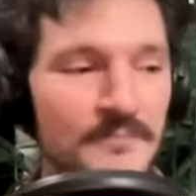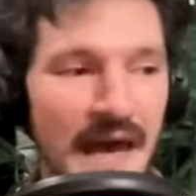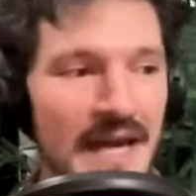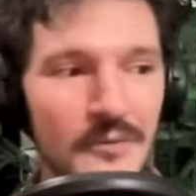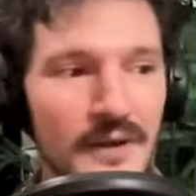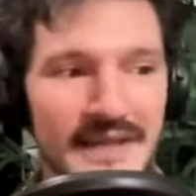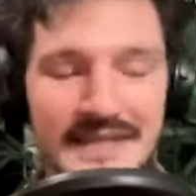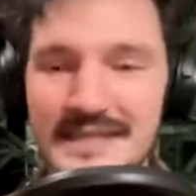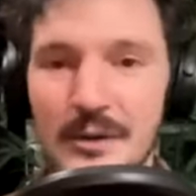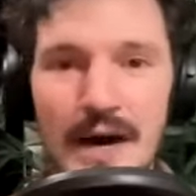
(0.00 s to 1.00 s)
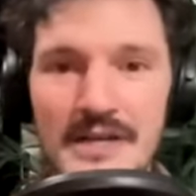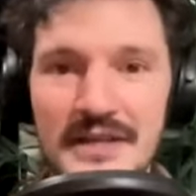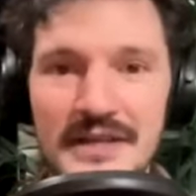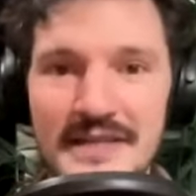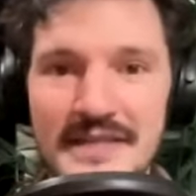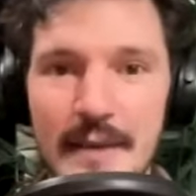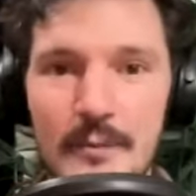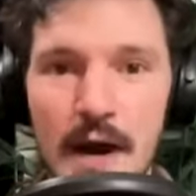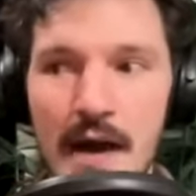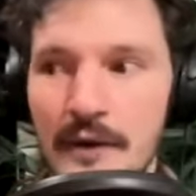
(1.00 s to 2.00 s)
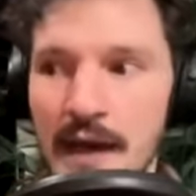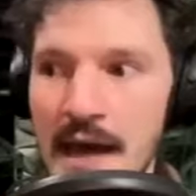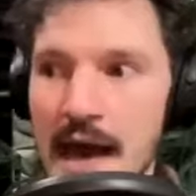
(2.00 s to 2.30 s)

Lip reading: I didn't realize until watching it this time around